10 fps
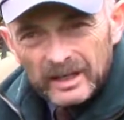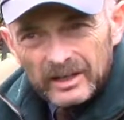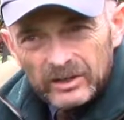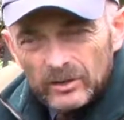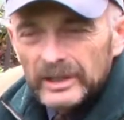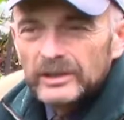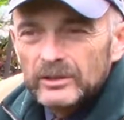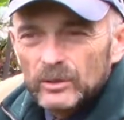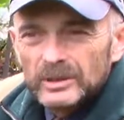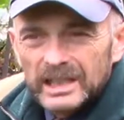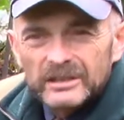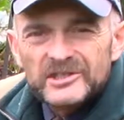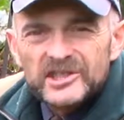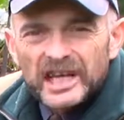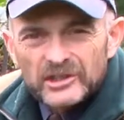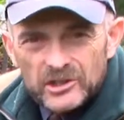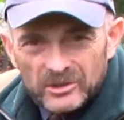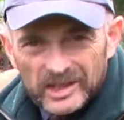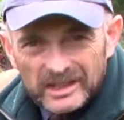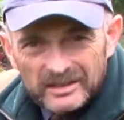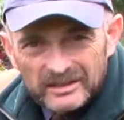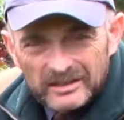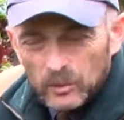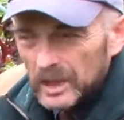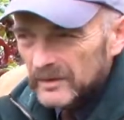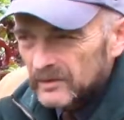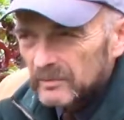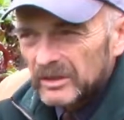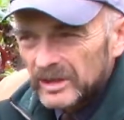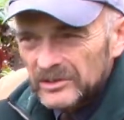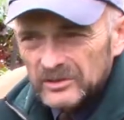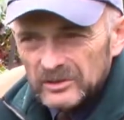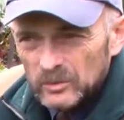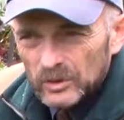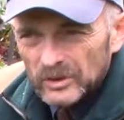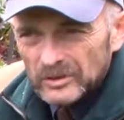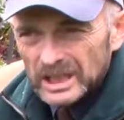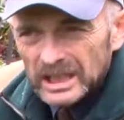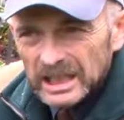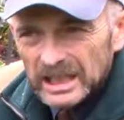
you're in your own little sanctuary, away from the rest of the world.